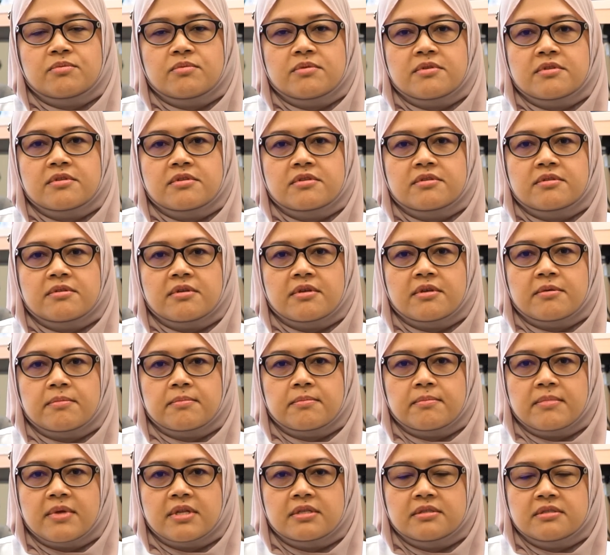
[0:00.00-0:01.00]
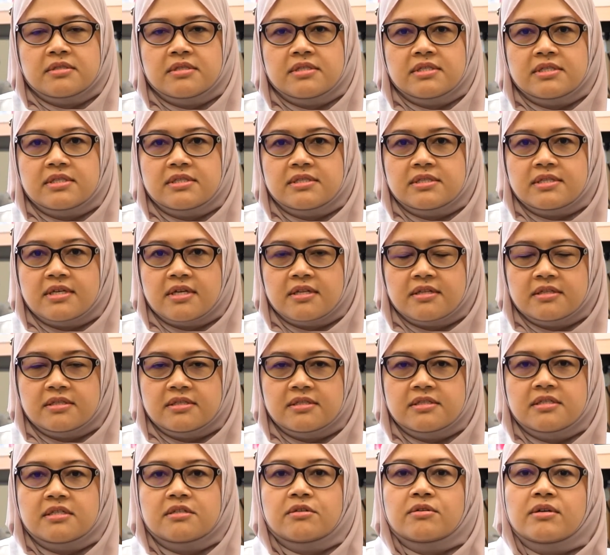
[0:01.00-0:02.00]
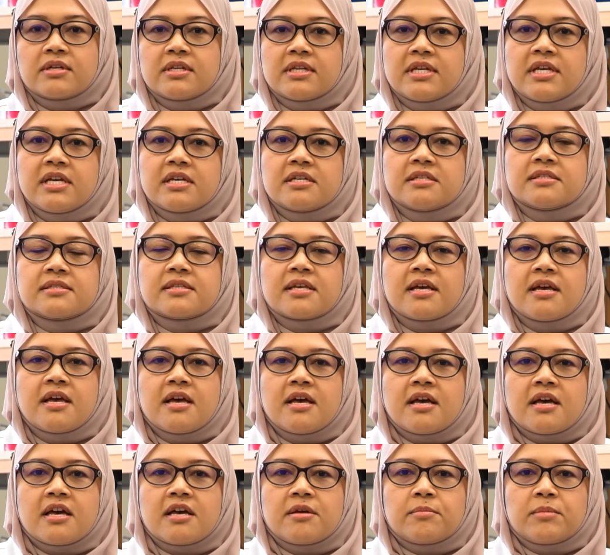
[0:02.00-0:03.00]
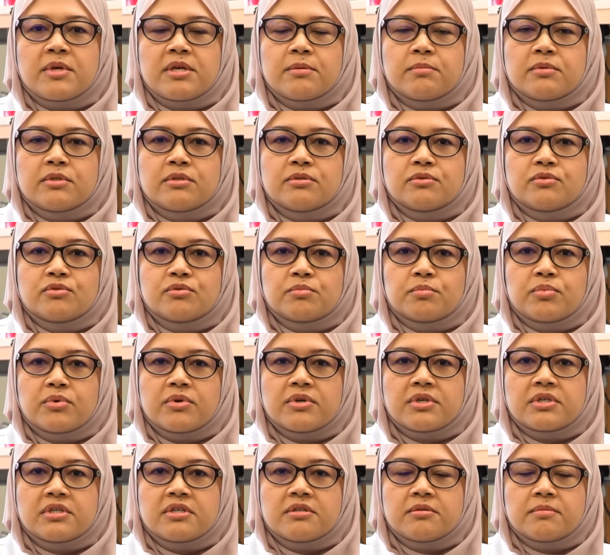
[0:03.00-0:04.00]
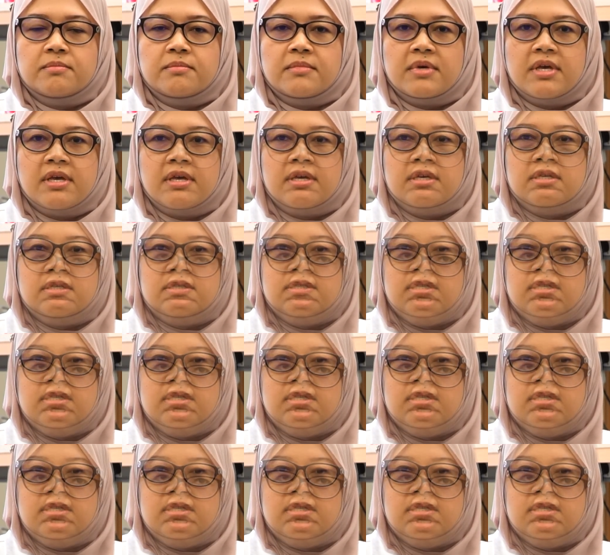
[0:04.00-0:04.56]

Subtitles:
with multi-talented colleagues, I'm able to broaden my